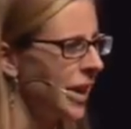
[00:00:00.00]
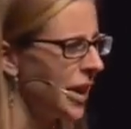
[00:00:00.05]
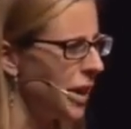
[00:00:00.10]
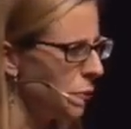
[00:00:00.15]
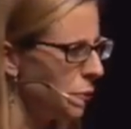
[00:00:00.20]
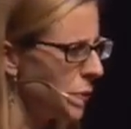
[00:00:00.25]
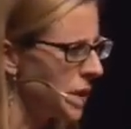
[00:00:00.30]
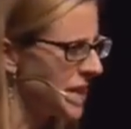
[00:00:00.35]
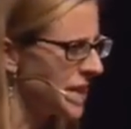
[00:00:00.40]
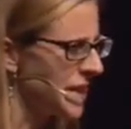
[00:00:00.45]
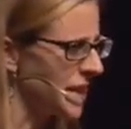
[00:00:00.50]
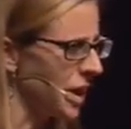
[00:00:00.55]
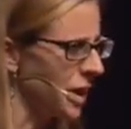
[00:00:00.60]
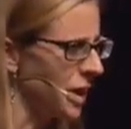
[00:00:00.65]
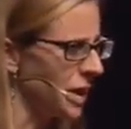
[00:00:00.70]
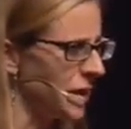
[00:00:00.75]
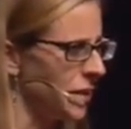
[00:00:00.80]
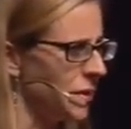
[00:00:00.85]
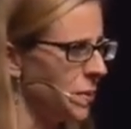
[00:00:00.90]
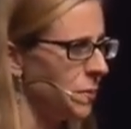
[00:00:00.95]
If we
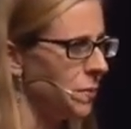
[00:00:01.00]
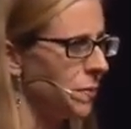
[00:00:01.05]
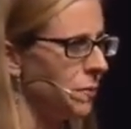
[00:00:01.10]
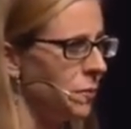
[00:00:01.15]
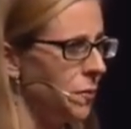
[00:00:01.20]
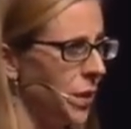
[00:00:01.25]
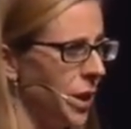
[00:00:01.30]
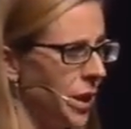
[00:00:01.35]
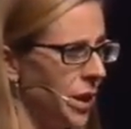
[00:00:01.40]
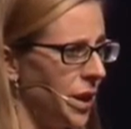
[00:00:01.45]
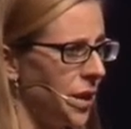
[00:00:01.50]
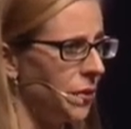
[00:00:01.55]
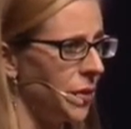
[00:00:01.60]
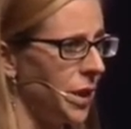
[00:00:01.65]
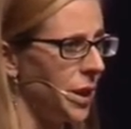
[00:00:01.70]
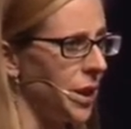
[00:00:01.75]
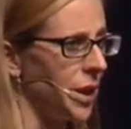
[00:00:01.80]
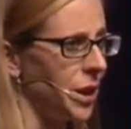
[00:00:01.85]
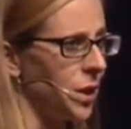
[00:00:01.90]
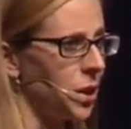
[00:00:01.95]
start very,
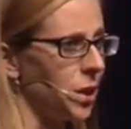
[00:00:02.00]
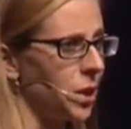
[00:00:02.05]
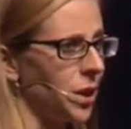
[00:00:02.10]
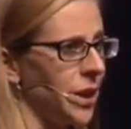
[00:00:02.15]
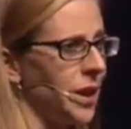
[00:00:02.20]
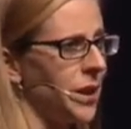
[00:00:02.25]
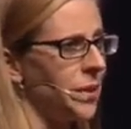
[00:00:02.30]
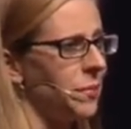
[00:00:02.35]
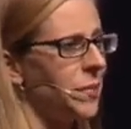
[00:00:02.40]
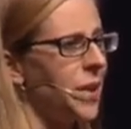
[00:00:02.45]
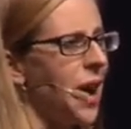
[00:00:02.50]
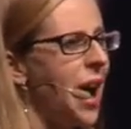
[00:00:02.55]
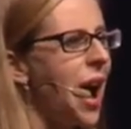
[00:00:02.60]
very early,